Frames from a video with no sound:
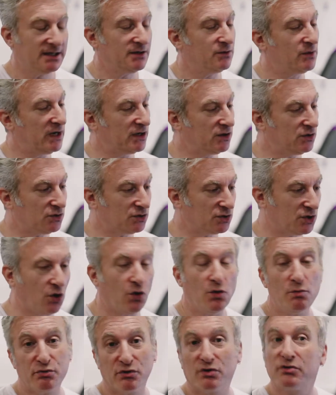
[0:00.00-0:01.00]
We're called
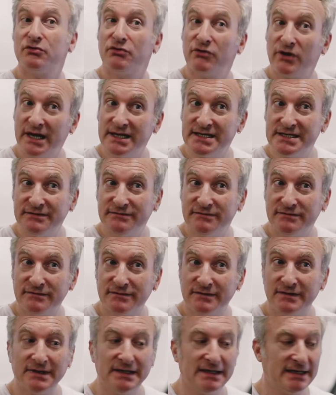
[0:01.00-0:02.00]
Cornbrook Creative,
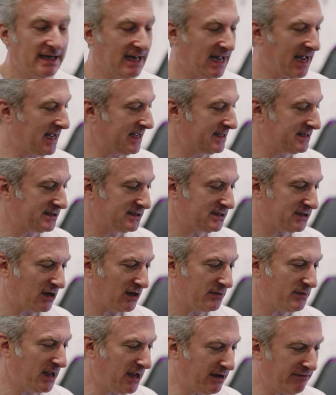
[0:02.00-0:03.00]
and
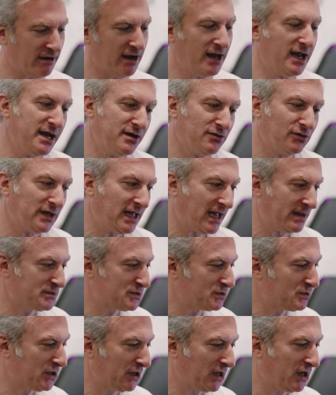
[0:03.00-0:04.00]
I'm here at Eagle
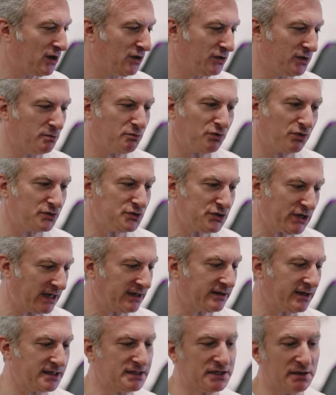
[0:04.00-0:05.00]
Labs working on a
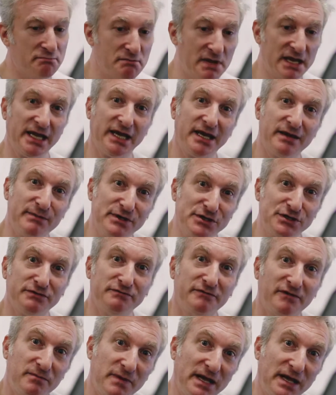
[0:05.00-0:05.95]
project that's a mini commission for